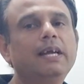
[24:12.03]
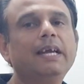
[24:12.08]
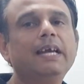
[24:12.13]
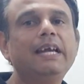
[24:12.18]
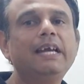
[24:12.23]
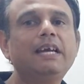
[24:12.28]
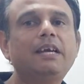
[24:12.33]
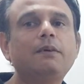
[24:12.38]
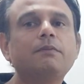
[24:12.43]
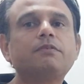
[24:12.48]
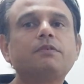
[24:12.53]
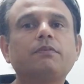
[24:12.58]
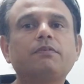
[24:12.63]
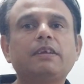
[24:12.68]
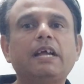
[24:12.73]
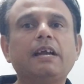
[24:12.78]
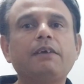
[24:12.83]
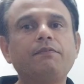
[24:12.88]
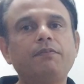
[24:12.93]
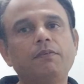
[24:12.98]
In terms of
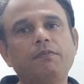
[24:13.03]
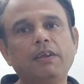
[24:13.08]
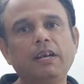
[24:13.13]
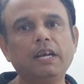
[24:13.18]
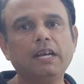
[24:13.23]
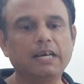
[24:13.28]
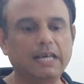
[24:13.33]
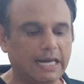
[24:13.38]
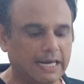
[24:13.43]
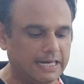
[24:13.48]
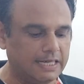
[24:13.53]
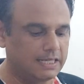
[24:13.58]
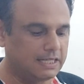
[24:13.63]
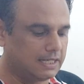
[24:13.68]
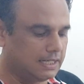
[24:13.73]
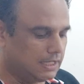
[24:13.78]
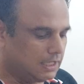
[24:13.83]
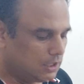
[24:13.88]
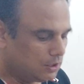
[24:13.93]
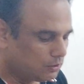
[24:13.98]
that we will write.
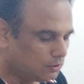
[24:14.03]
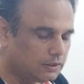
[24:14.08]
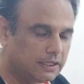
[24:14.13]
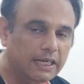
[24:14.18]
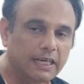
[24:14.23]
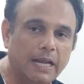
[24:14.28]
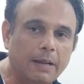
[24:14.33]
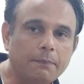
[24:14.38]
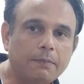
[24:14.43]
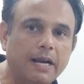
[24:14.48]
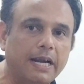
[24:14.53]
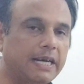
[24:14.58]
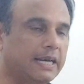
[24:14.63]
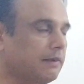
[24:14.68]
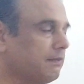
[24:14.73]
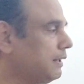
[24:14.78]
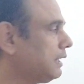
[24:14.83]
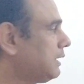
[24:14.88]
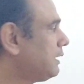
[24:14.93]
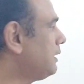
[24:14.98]
So that I am writing
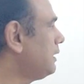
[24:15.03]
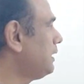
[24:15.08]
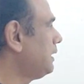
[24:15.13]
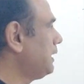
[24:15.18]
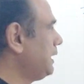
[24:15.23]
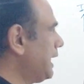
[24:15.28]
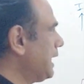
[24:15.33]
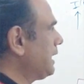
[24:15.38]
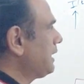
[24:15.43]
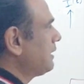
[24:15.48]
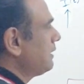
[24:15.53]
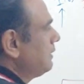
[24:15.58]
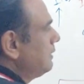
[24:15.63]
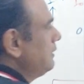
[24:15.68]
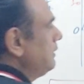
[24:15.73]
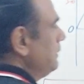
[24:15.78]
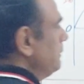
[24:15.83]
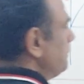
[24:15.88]
with red color.